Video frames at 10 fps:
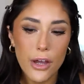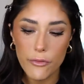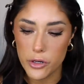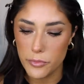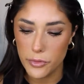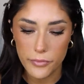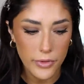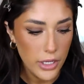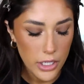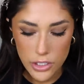affordable.
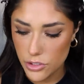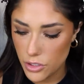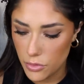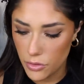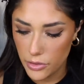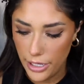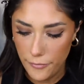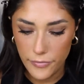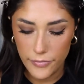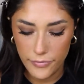So,
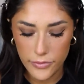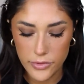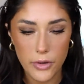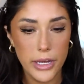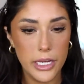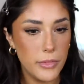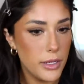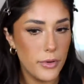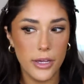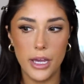okay, don't hate
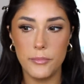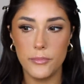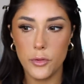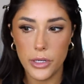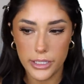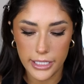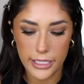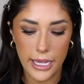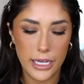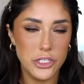me, but I'm quickly
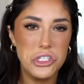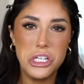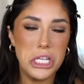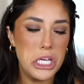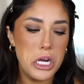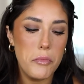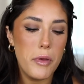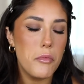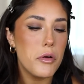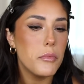going to add just a little
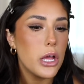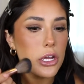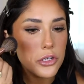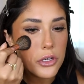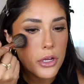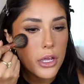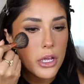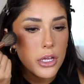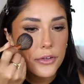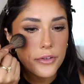bit more blush.
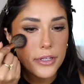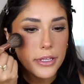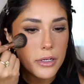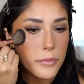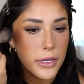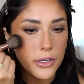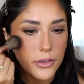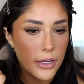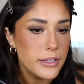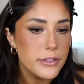Just a little bit.
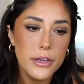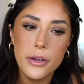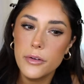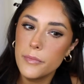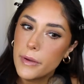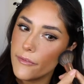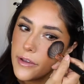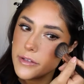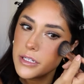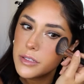You guys know my
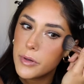face eats